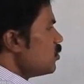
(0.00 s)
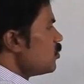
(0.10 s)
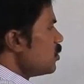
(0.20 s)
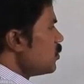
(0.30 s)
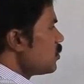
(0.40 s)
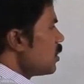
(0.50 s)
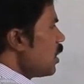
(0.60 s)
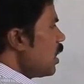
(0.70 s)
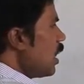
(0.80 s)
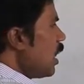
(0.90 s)
this is
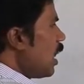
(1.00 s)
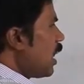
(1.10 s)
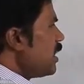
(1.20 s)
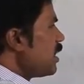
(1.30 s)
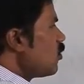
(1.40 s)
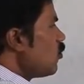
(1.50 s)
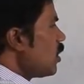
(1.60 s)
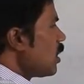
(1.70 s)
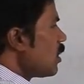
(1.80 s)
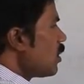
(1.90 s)

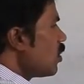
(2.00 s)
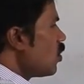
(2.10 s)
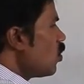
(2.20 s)
unequal.